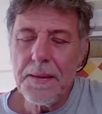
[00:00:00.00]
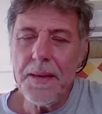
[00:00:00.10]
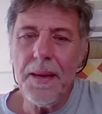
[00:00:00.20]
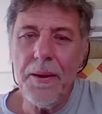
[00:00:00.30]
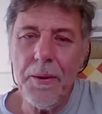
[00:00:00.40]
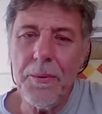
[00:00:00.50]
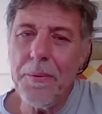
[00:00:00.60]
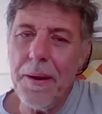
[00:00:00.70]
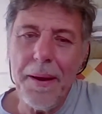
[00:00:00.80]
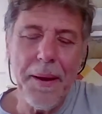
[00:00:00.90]
You know,
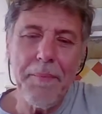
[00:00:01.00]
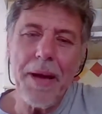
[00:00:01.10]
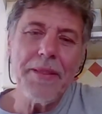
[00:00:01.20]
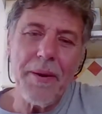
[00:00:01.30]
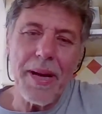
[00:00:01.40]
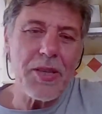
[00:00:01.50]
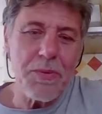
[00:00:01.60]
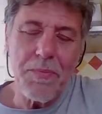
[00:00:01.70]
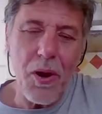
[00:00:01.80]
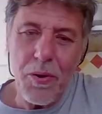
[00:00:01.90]
um, and there are
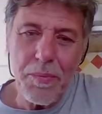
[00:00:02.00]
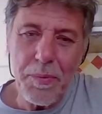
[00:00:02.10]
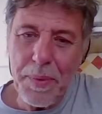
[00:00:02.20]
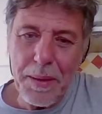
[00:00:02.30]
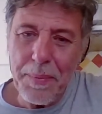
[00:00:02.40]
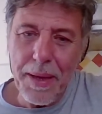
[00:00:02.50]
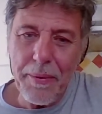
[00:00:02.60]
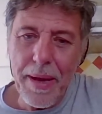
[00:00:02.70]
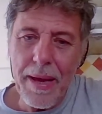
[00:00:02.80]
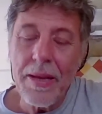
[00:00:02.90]
some horrible people out
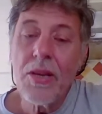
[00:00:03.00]
there.